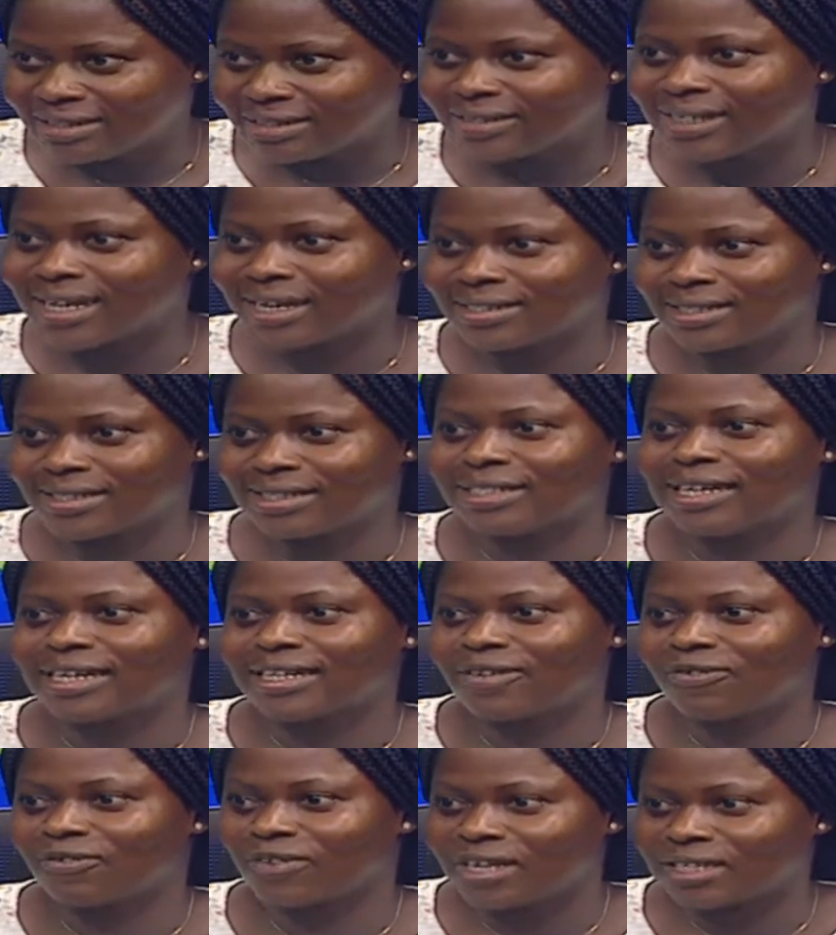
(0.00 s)
You can see that the
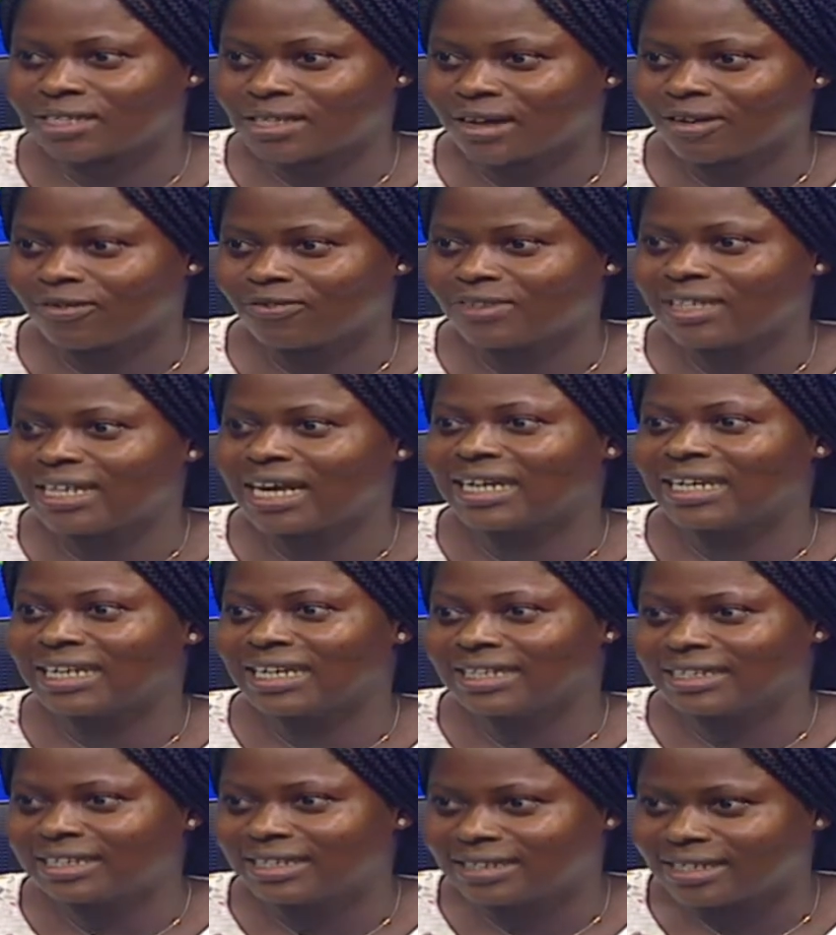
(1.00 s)
first half they are
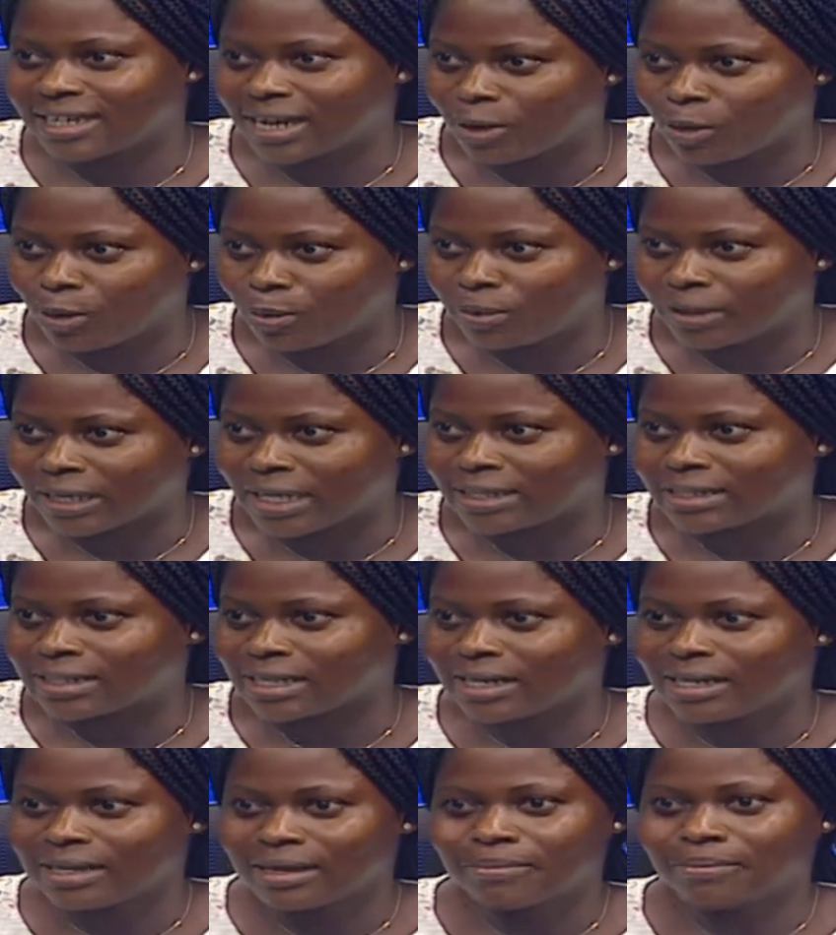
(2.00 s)
leading their opponent,
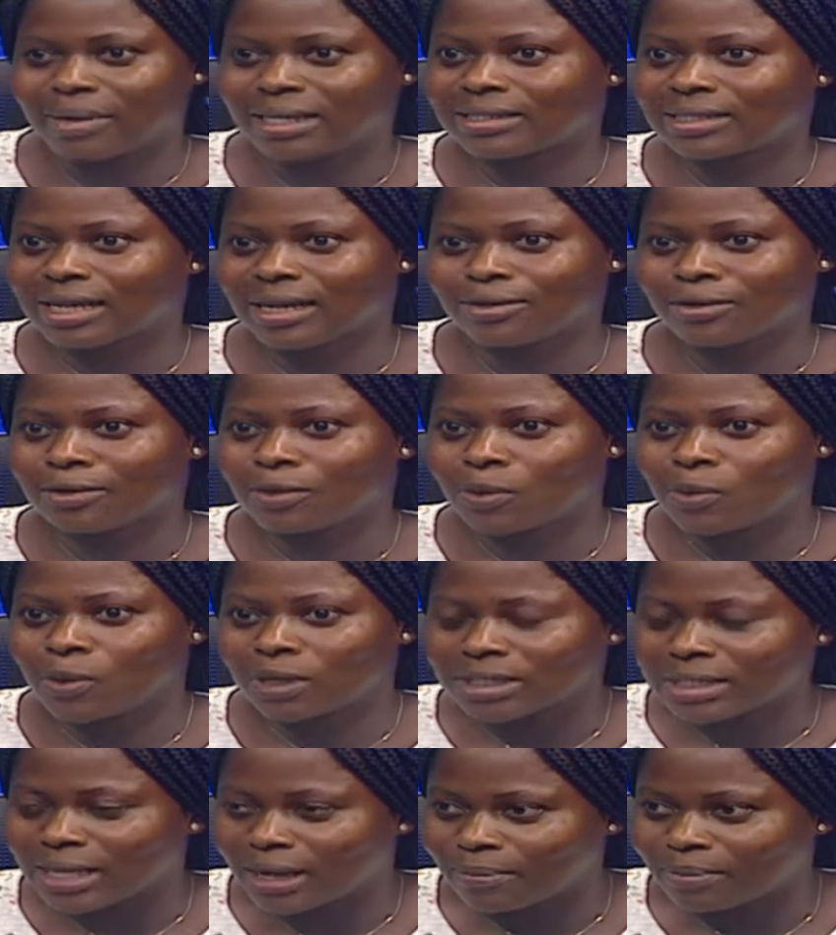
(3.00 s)
but I don't know what
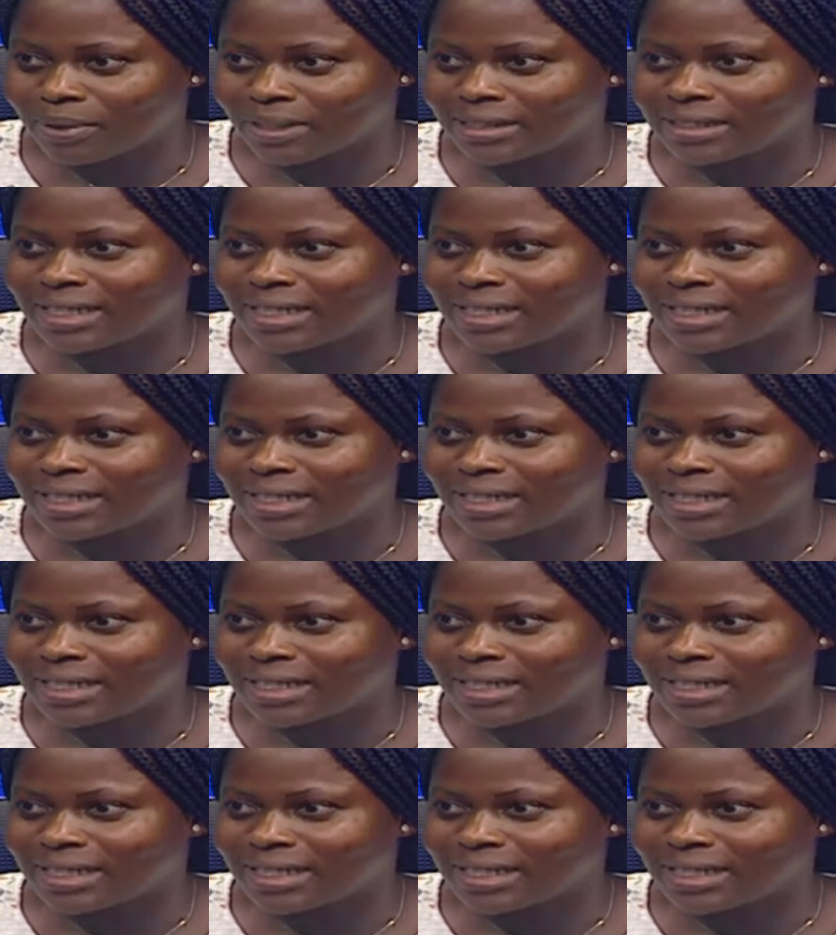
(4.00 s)
happened.